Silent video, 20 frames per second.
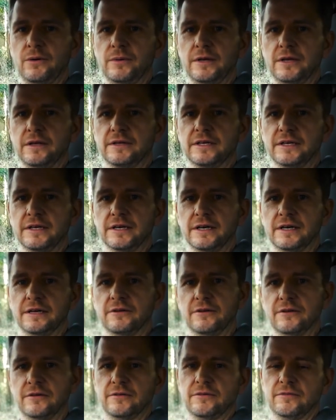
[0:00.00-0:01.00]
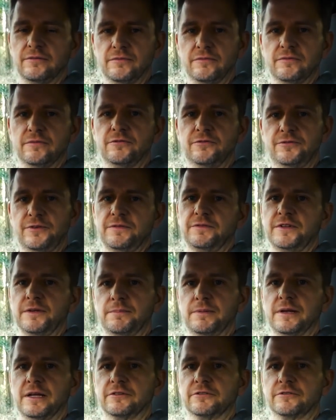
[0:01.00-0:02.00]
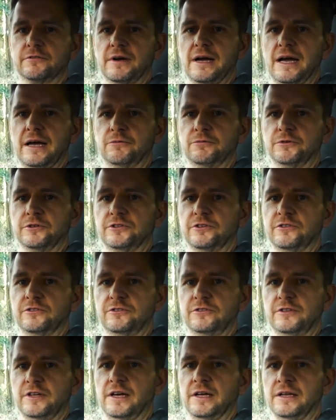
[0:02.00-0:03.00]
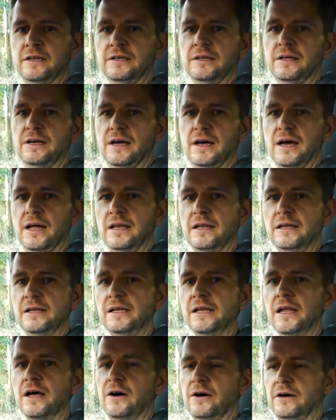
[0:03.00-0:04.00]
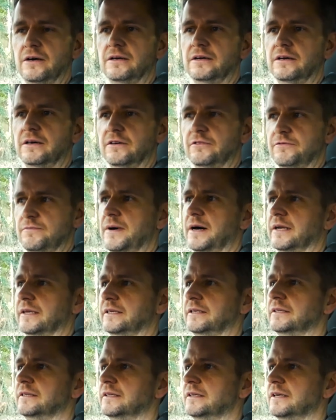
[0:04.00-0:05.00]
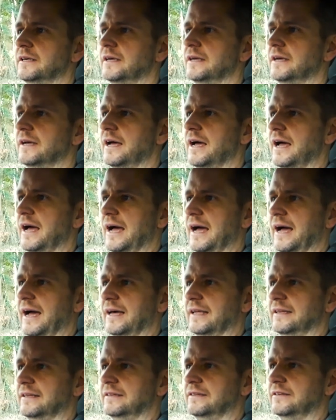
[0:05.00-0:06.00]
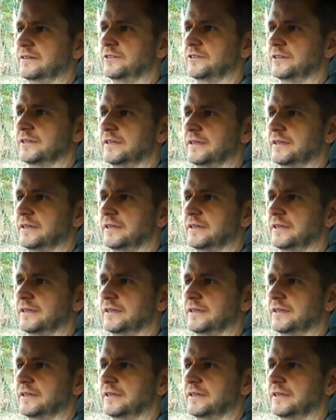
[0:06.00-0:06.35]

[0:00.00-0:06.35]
we're looking at 50 plus grand, which is still a lot of money, and